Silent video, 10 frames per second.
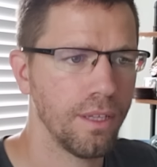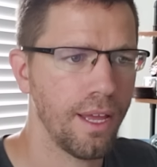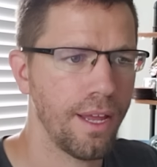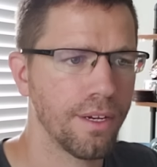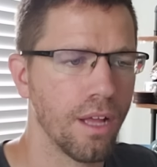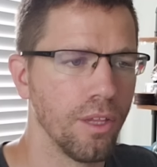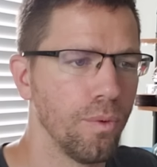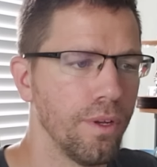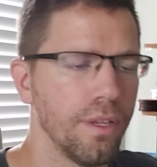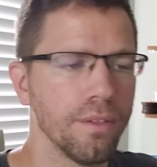and
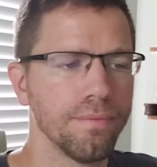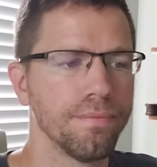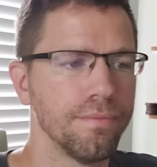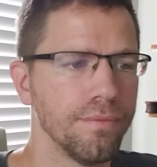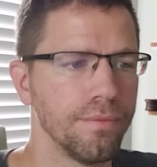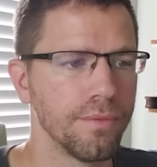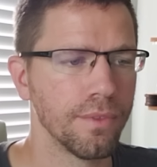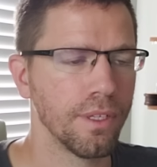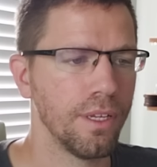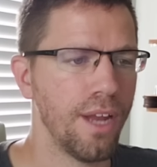Dollywood.
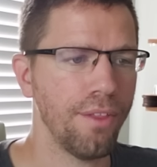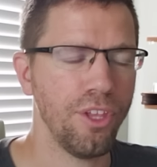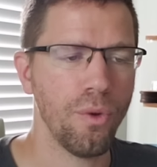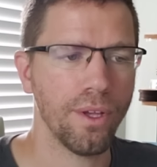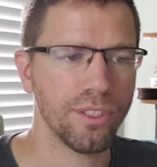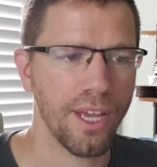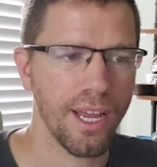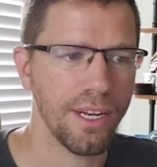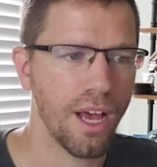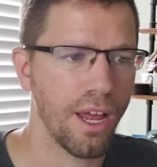Not in the
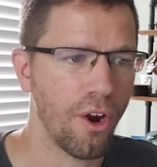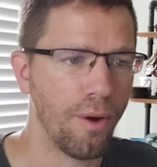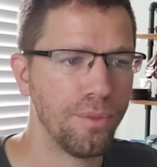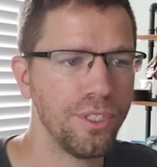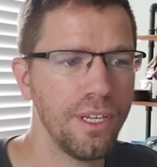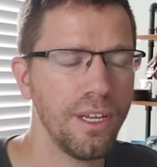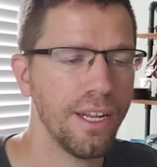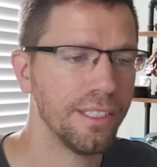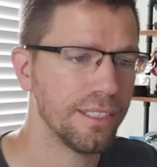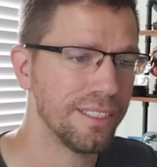USA, not RMC.
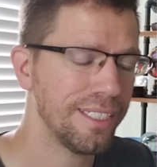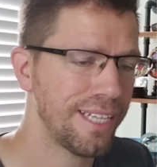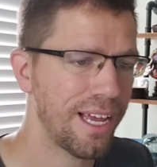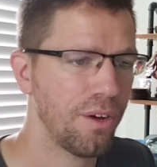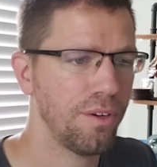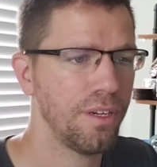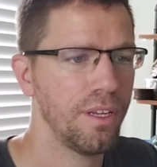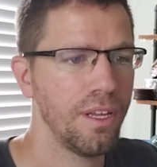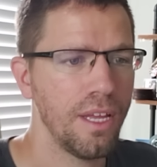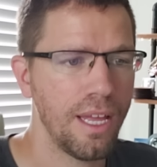It is a sit down.
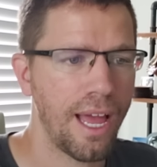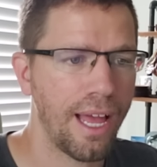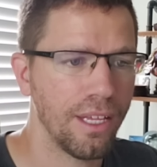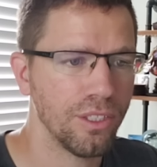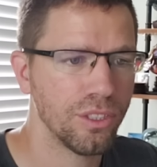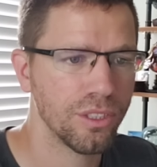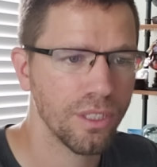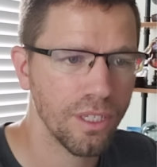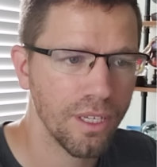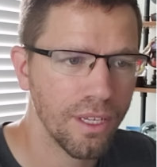Has
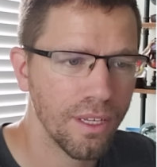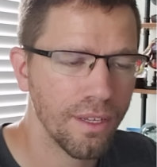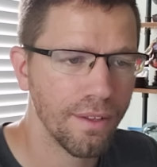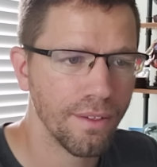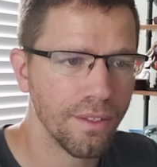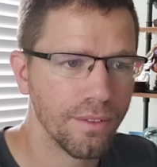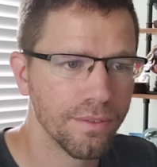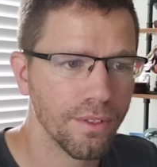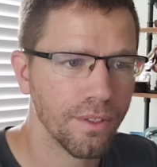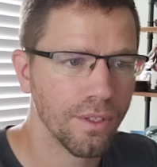
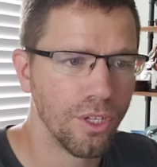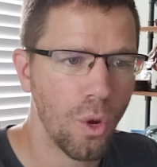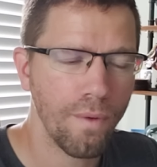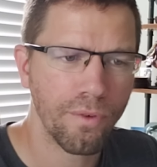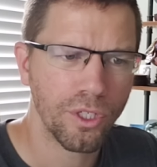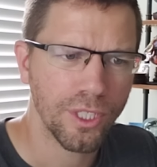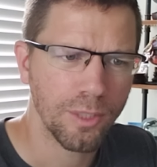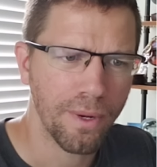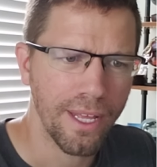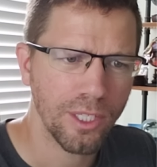no inversions,
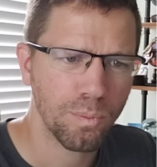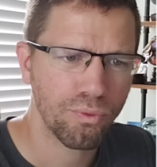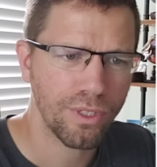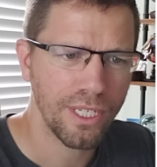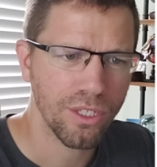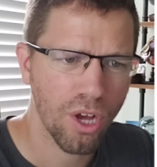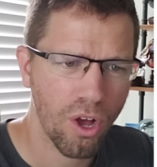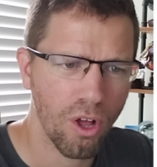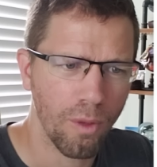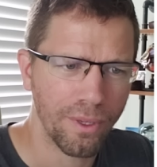but it is pretty
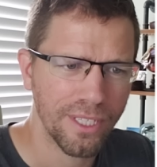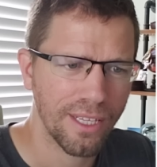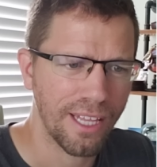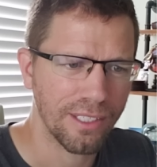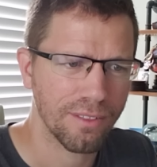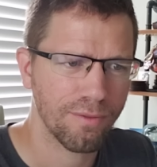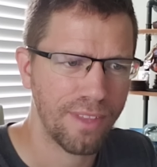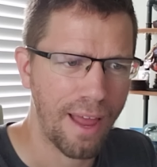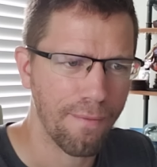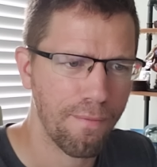tall. But it's not
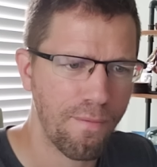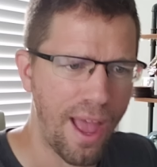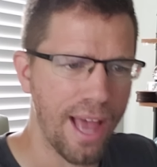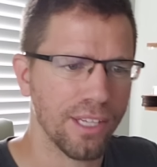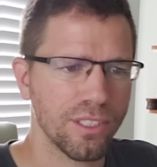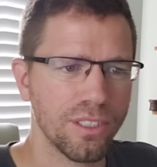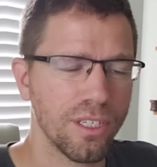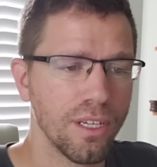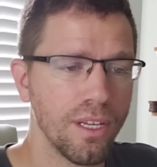that fast.